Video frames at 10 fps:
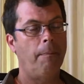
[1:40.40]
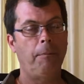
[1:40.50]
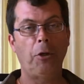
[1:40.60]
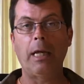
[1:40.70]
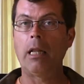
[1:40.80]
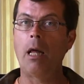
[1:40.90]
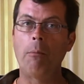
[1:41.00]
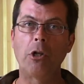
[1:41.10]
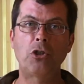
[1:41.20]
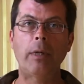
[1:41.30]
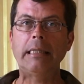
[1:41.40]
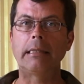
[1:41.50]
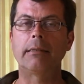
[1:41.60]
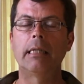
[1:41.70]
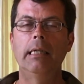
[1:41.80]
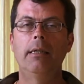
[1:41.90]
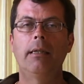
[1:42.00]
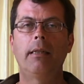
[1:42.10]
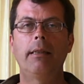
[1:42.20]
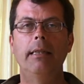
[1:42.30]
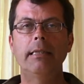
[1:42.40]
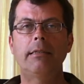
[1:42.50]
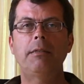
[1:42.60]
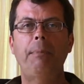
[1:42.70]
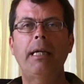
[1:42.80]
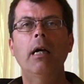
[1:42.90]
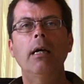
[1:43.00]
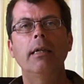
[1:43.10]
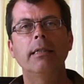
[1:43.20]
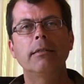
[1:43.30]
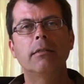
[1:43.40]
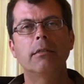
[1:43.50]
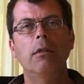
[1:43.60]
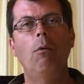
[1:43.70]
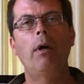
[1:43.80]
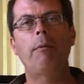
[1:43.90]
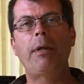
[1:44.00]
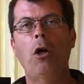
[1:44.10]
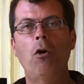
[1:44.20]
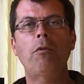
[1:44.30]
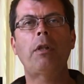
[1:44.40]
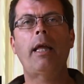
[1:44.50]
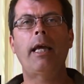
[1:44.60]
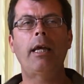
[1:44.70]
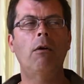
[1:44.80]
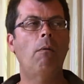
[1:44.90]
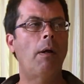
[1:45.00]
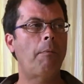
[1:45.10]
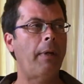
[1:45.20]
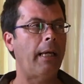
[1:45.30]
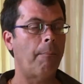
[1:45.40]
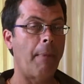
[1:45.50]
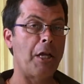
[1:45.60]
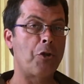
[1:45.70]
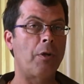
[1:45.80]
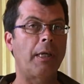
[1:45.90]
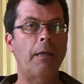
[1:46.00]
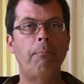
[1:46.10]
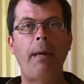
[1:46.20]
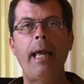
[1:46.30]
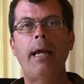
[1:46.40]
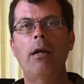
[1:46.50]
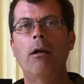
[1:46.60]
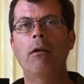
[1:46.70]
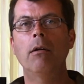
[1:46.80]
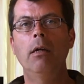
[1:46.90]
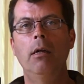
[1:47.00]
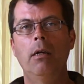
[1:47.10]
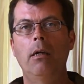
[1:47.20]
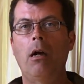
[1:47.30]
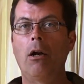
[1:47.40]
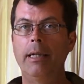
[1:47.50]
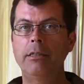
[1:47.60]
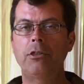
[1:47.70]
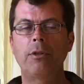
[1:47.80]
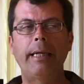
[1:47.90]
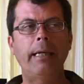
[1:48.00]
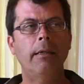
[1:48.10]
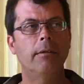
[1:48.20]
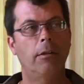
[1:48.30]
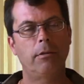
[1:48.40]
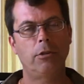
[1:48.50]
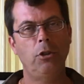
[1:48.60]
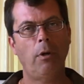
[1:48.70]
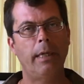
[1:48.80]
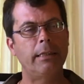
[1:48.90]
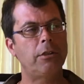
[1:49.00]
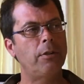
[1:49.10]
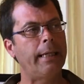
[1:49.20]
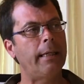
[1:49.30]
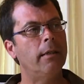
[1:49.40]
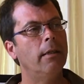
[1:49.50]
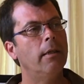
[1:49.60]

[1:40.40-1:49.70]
you get a lot more choices. This is because when we overlay or when we measure and compare our history or to our history,